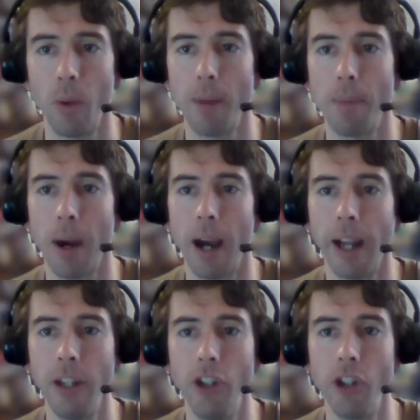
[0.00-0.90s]
whereby
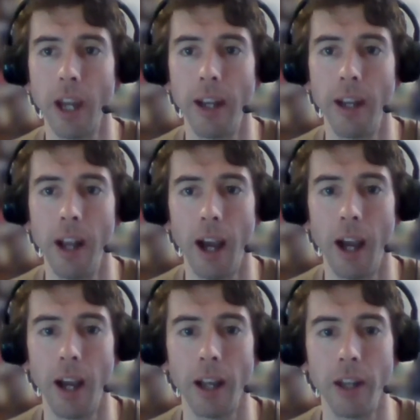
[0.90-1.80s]
you can
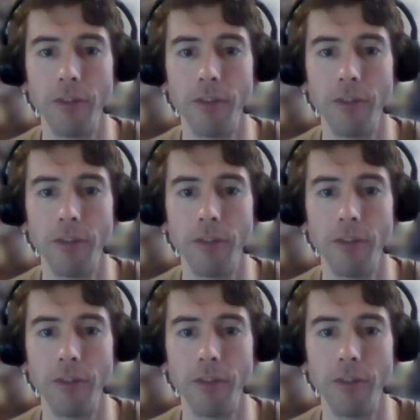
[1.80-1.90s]
uh,